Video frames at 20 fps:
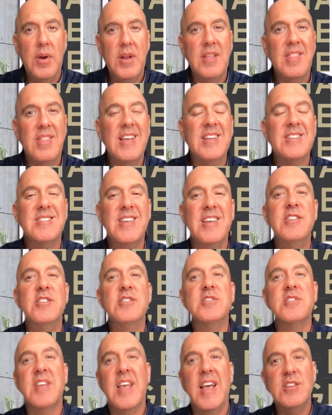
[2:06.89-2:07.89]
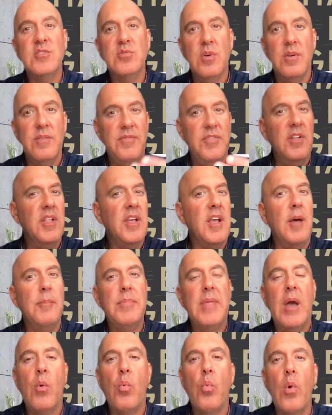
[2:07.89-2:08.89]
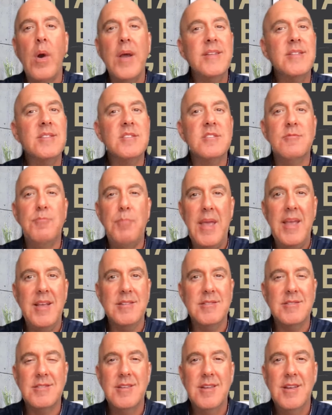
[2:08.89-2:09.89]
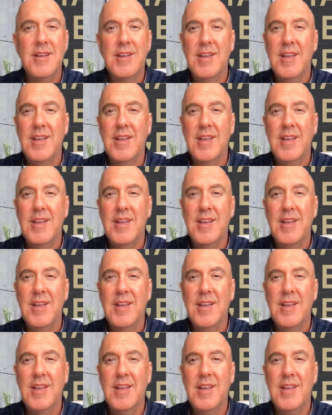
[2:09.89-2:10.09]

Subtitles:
putting things in your schedule and filling up that white space